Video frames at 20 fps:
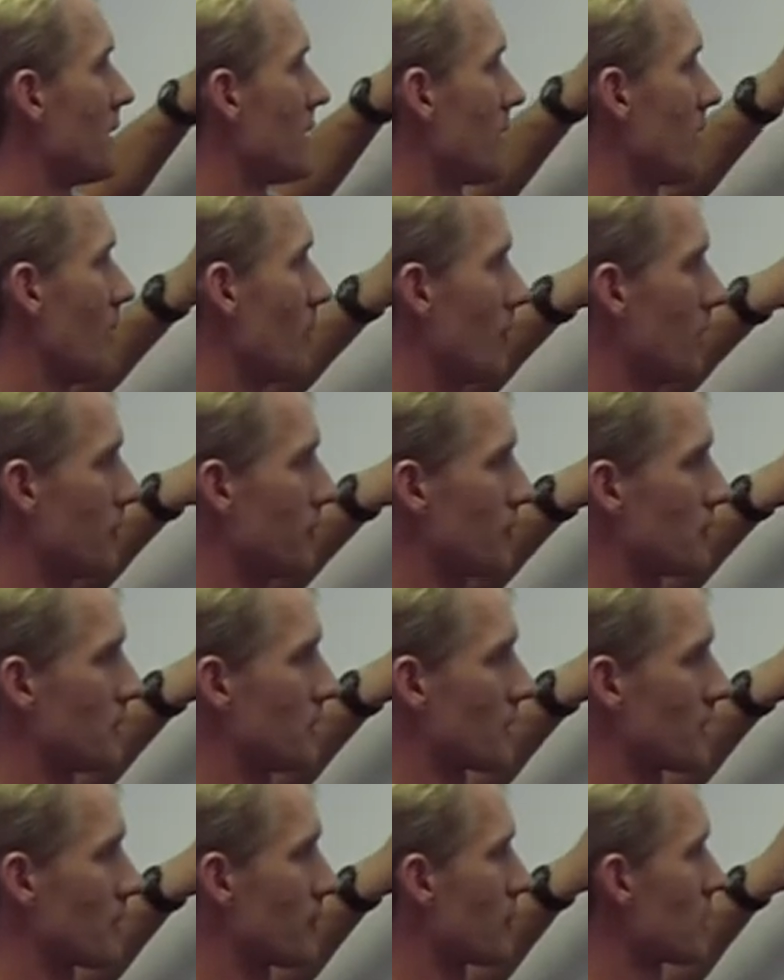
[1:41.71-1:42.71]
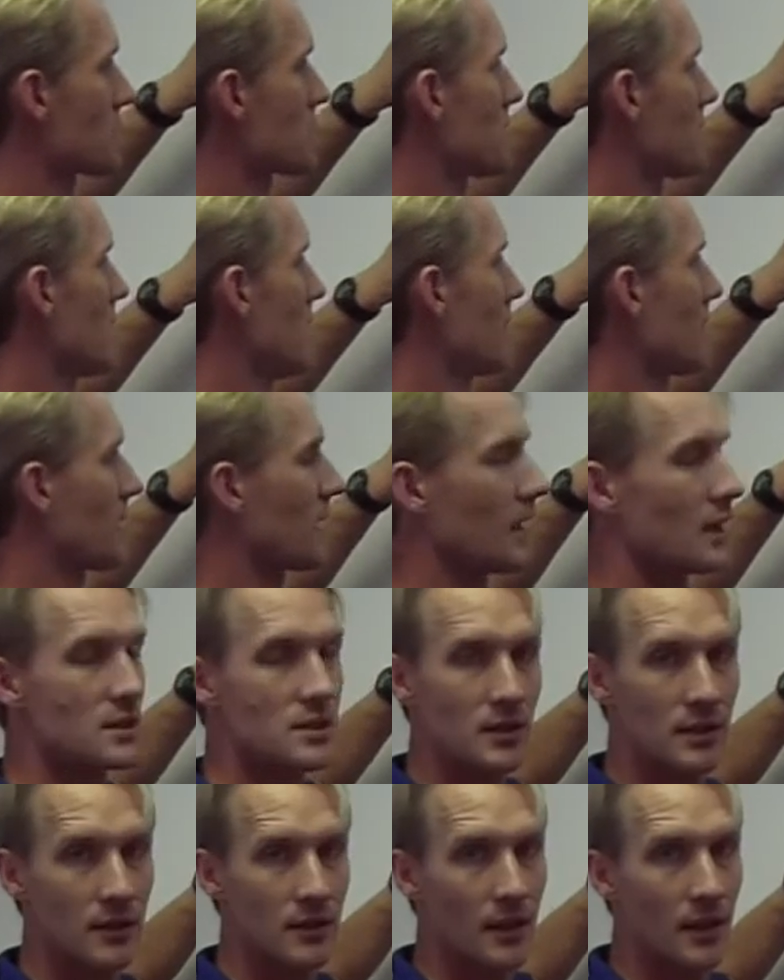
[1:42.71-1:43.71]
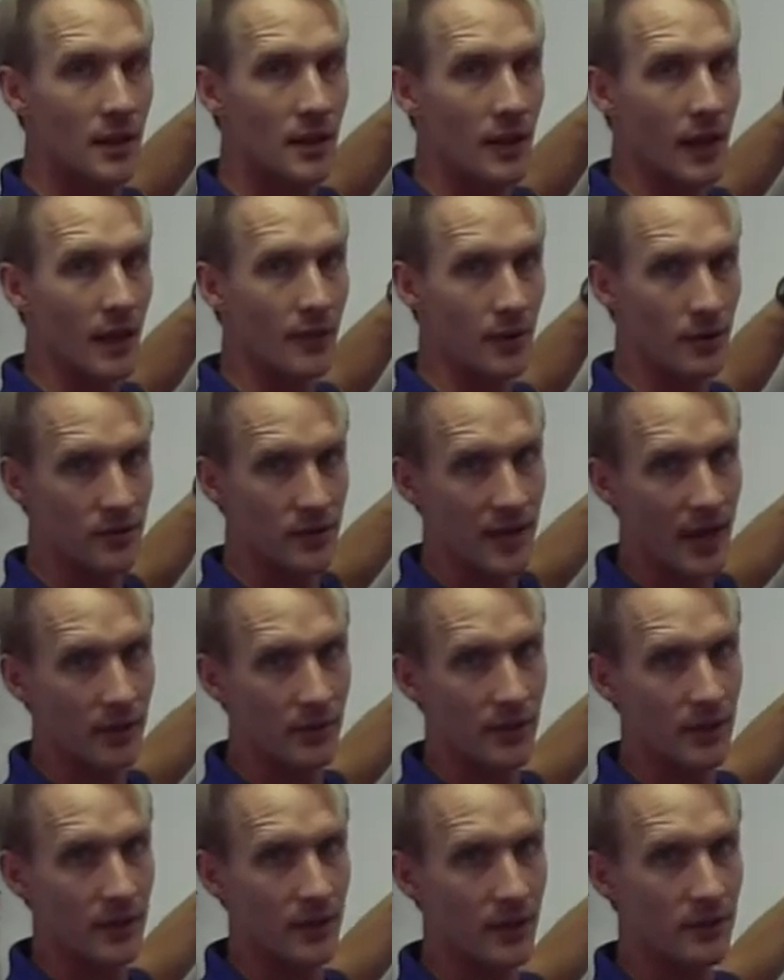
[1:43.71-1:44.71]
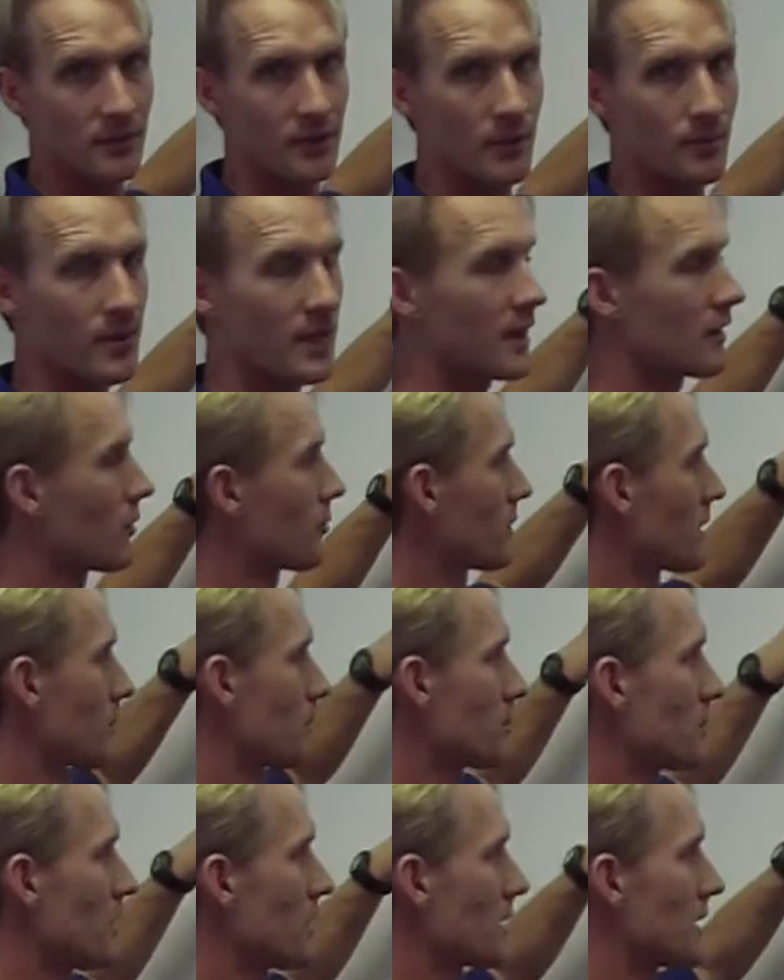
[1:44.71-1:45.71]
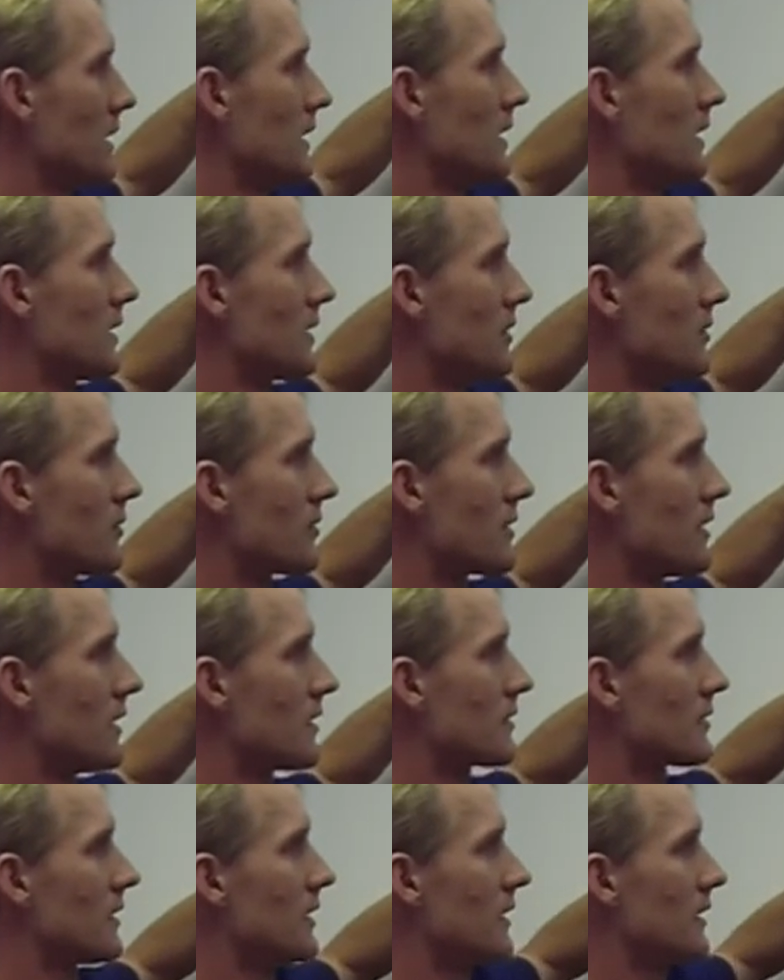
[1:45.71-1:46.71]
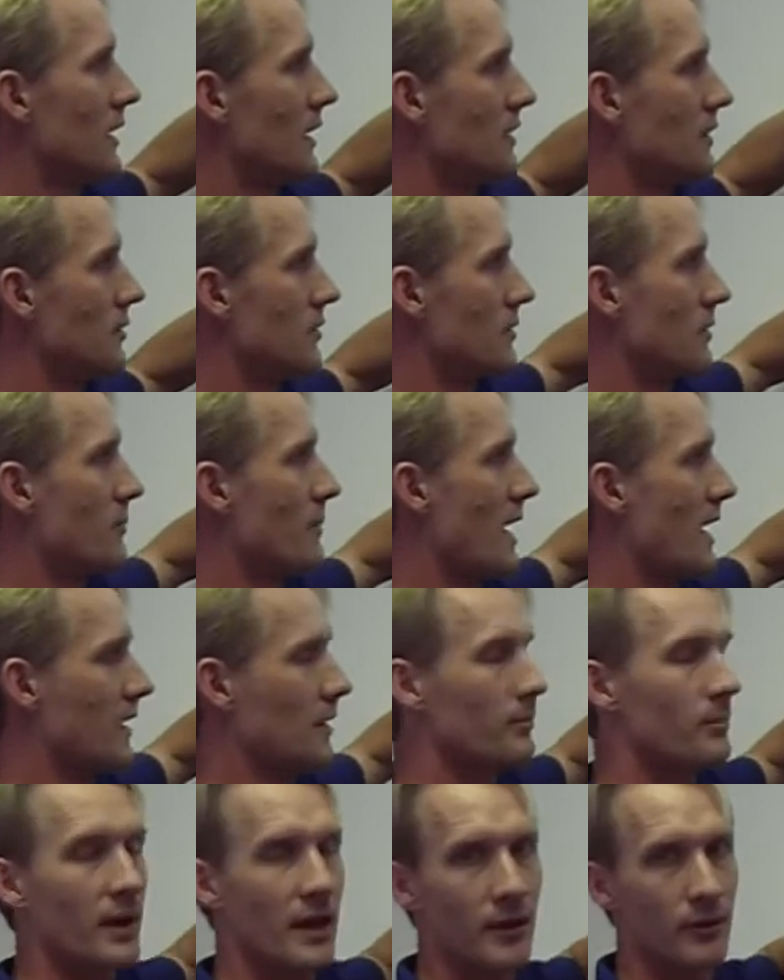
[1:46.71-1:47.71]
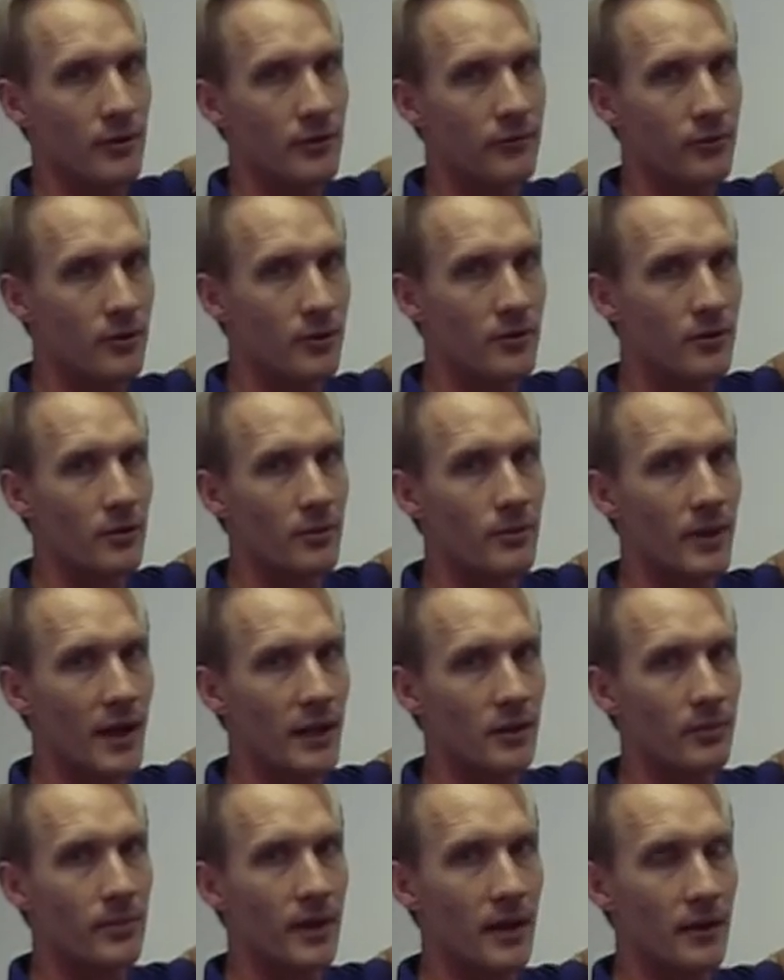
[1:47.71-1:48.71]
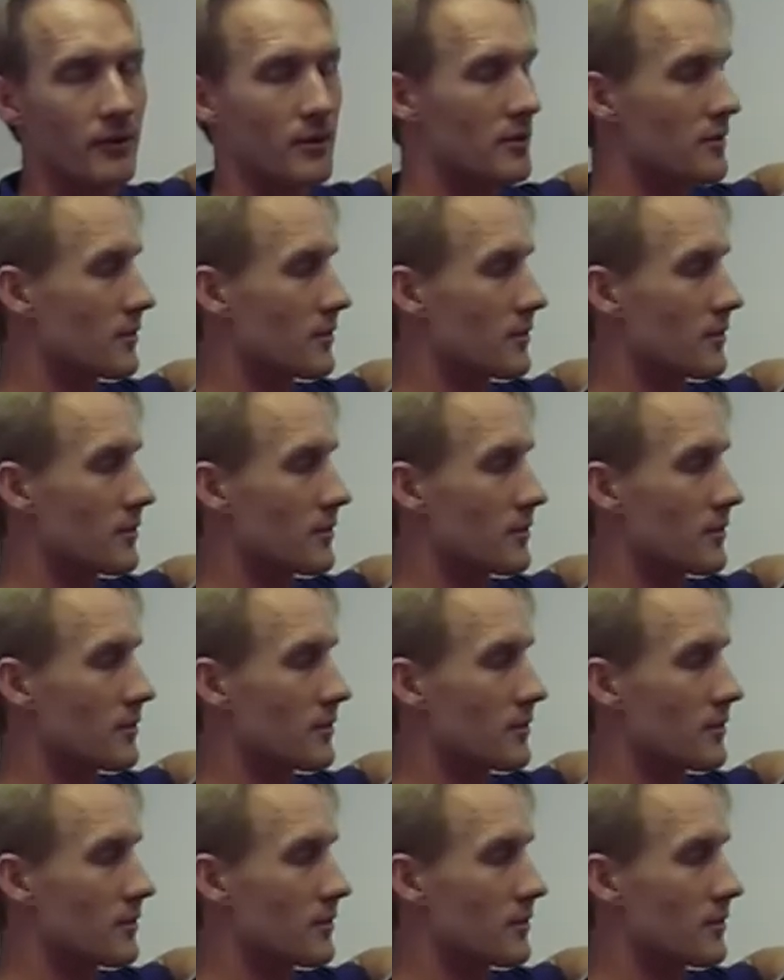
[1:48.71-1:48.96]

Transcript: That way, if you're in a commercial application and there's an outlet next to the panel, we can plug it in and use this and use the backup battery for its own backup battery